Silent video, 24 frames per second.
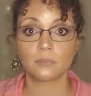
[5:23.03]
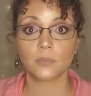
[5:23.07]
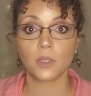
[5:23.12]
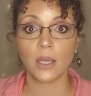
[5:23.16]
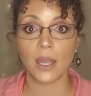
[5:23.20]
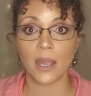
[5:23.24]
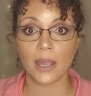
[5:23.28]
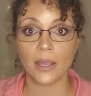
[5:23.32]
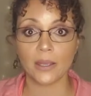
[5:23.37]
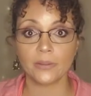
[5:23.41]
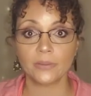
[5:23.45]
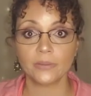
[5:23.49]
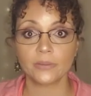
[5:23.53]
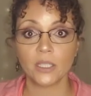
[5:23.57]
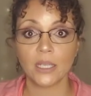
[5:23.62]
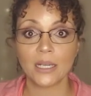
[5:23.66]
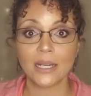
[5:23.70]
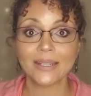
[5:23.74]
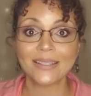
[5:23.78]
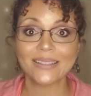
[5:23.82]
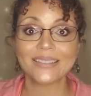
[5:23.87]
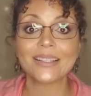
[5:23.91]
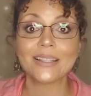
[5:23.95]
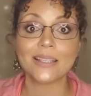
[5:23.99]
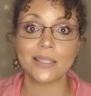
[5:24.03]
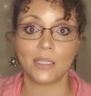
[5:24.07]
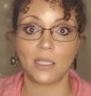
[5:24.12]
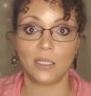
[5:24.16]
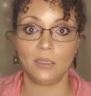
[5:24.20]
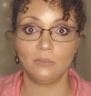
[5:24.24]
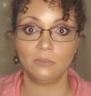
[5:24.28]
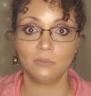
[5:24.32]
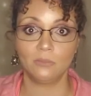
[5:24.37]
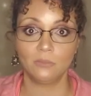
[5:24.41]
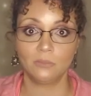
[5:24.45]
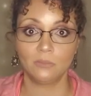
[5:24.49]
okay? You need to
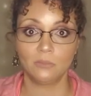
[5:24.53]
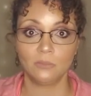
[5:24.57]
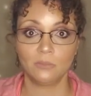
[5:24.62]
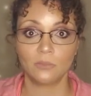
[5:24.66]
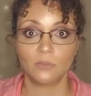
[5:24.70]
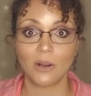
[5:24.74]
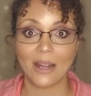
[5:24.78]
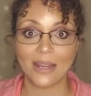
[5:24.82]
listen,